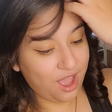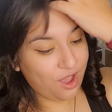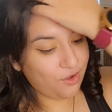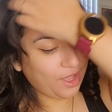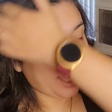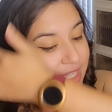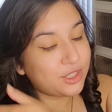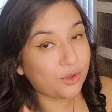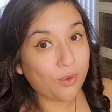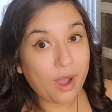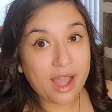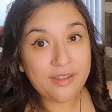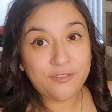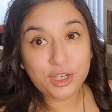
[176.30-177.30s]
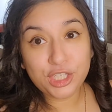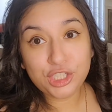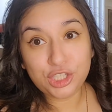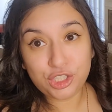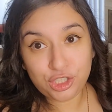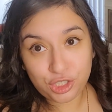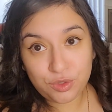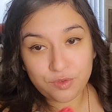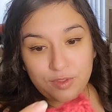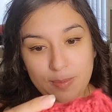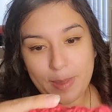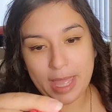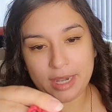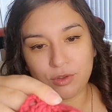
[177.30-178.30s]
Okay, so I finished 2 of
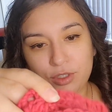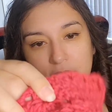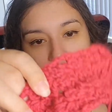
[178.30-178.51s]
the panels.